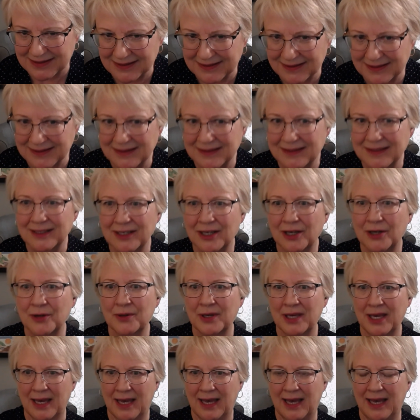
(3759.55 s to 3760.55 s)
Mm-hmm.
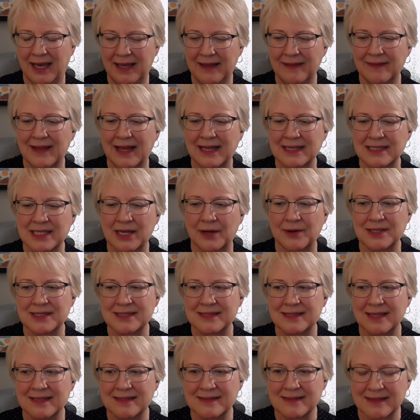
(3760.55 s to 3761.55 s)
Okay. That's how
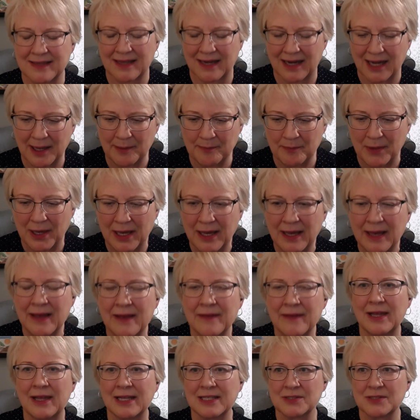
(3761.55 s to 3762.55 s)
it sets it up.
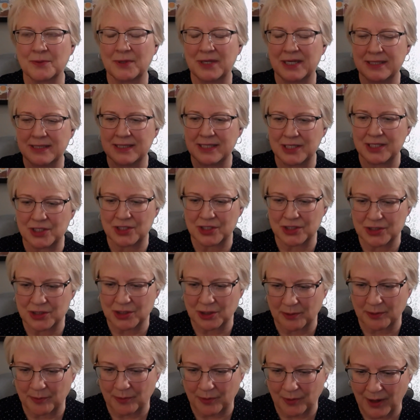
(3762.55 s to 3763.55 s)
That's what it
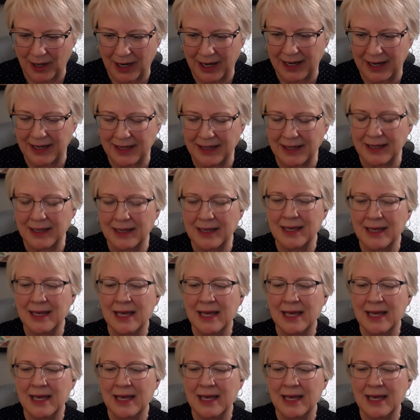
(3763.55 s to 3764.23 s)
teaches your brain.